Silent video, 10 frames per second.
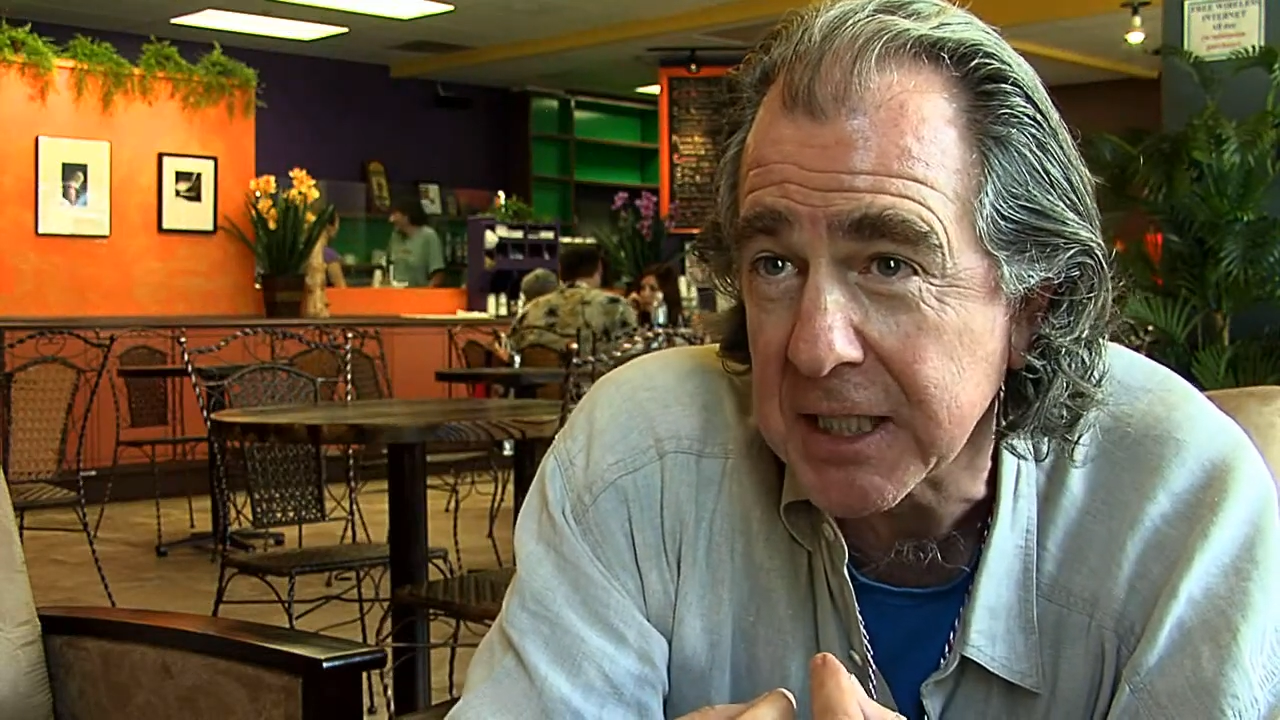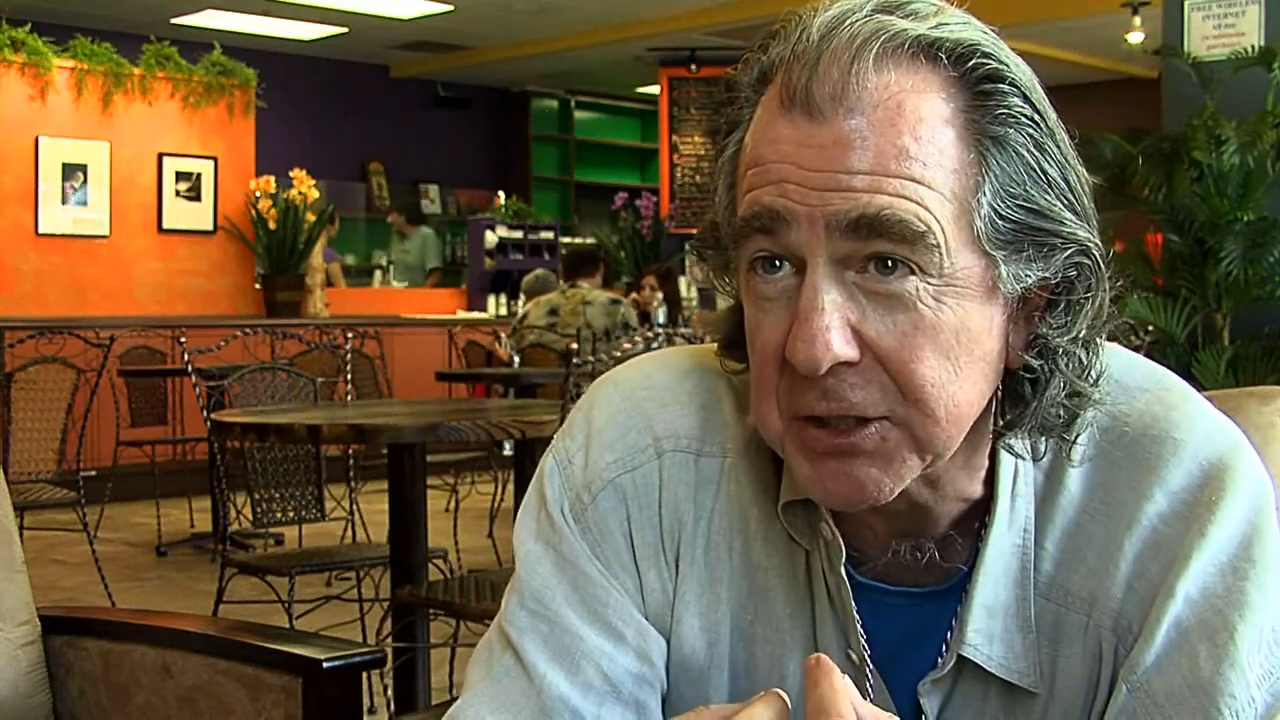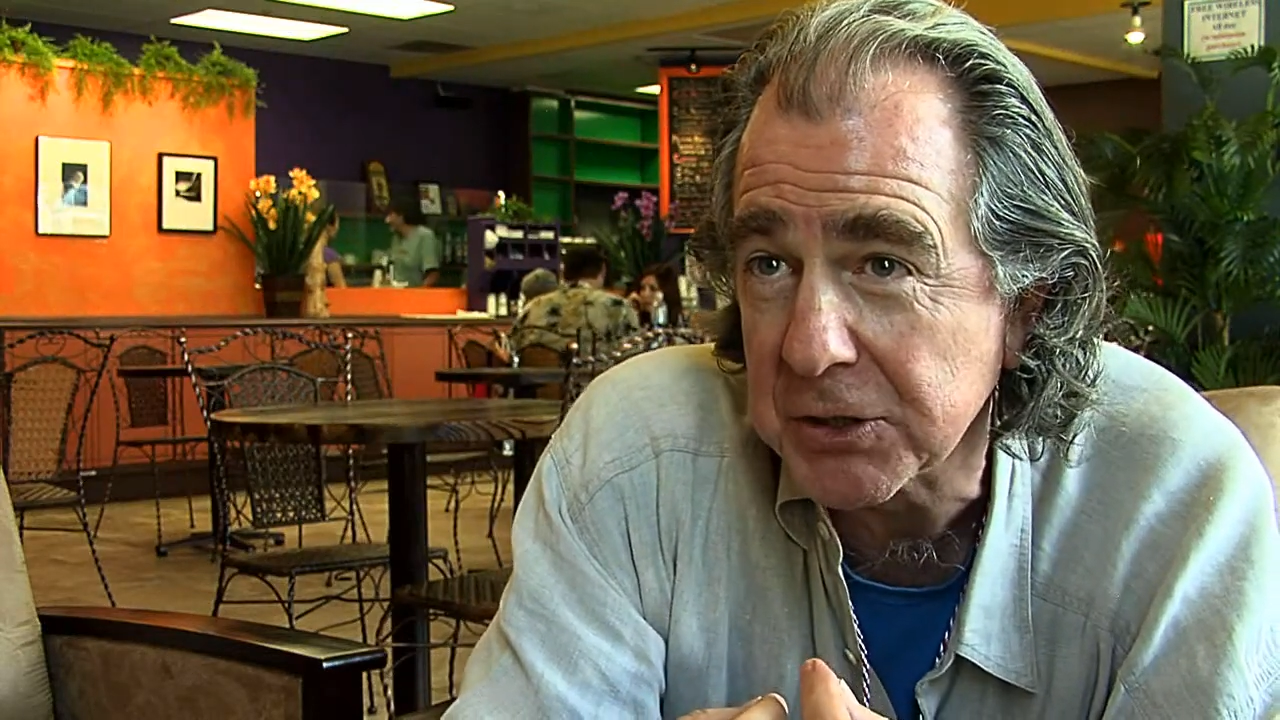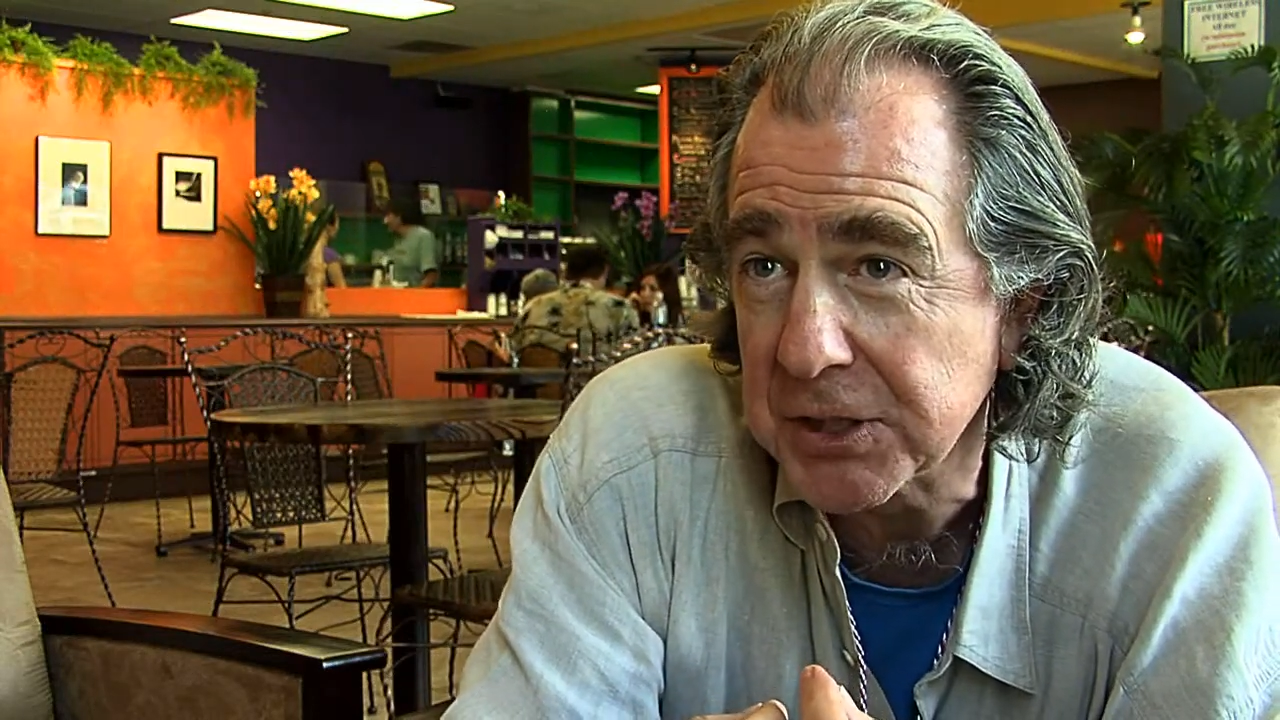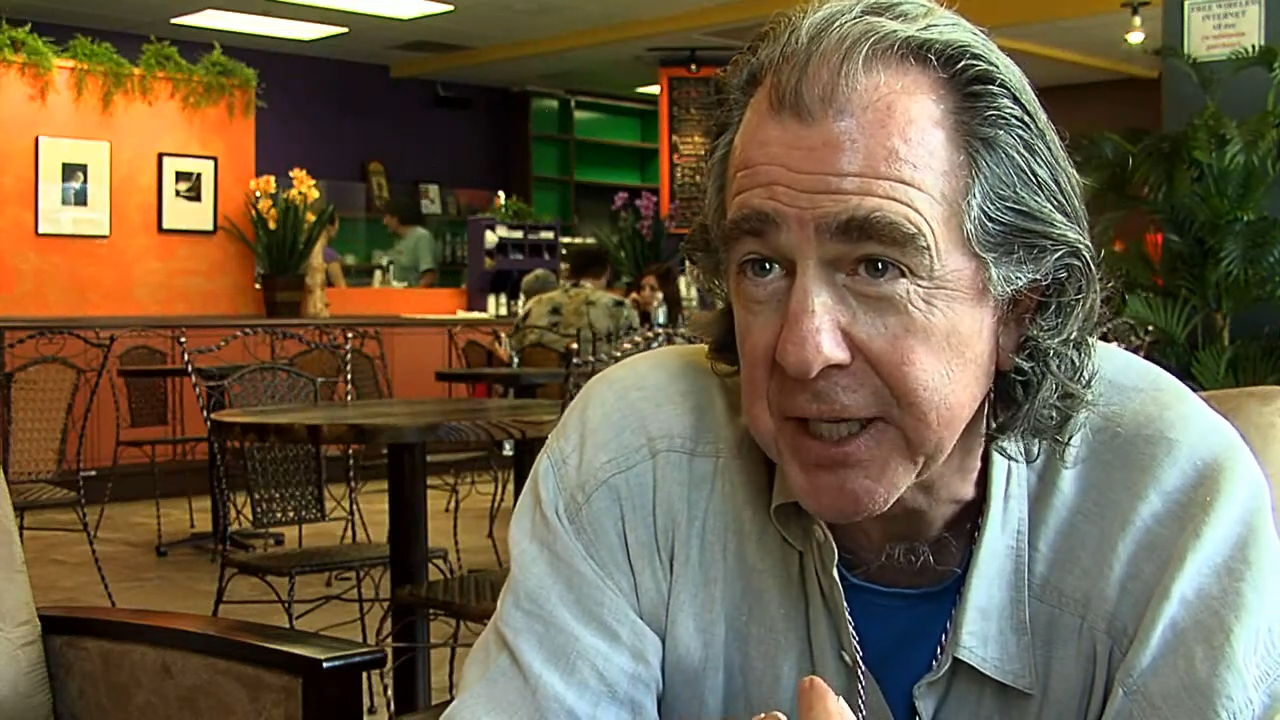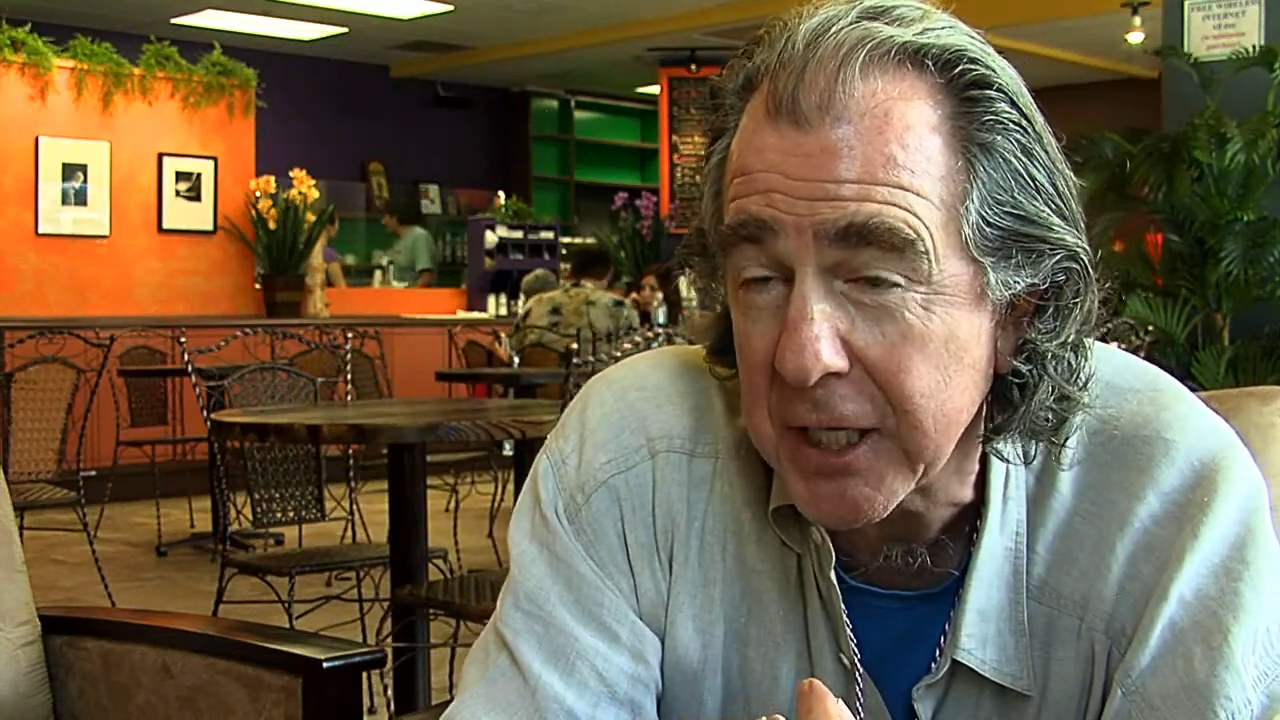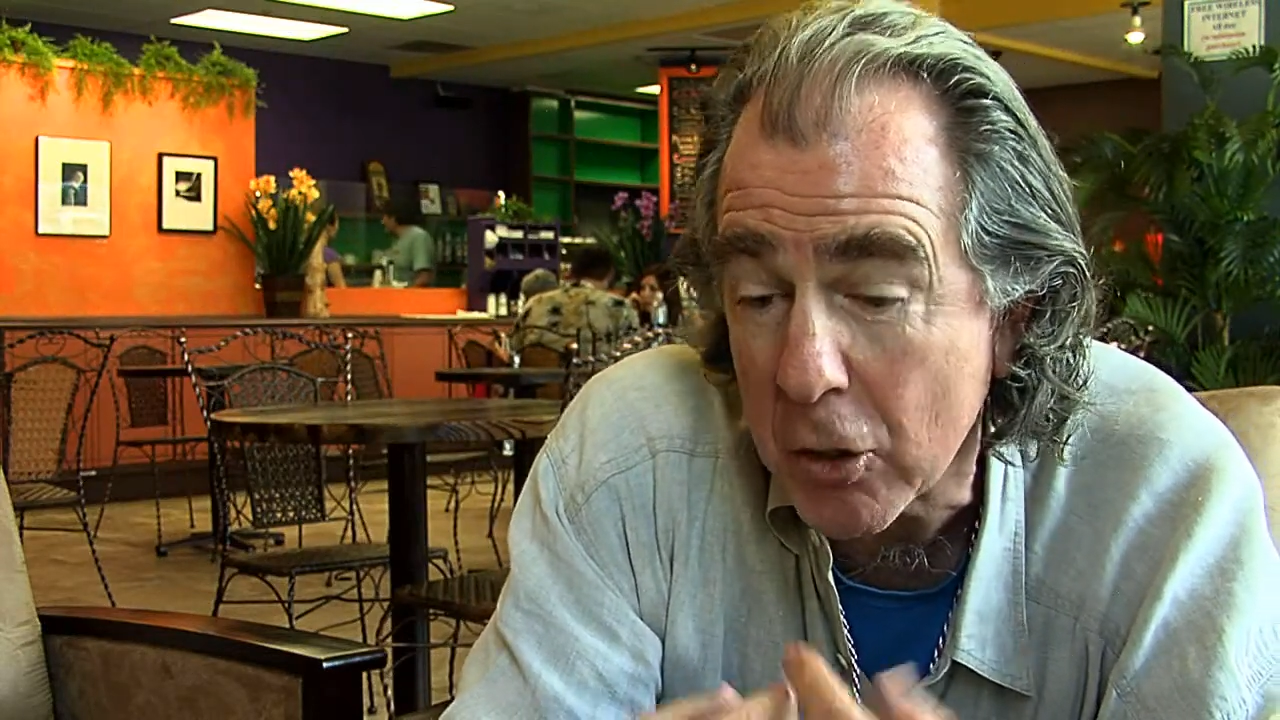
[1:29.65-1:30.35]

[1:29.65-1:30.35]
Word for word: and to say,